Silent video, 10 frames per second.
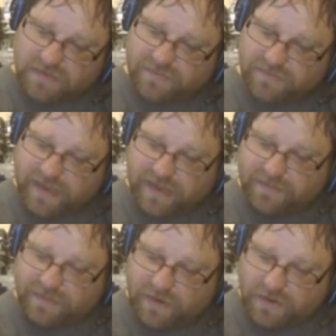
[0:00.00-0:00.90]
from Game
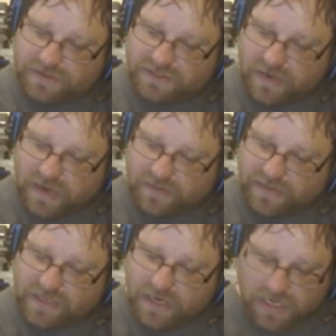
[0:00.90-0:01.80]
of Thrones and
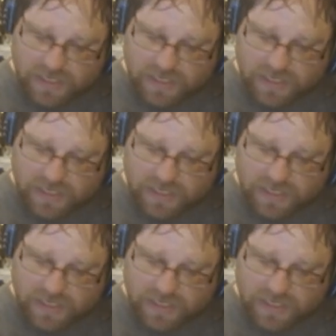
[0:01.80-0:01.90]
Army Dog.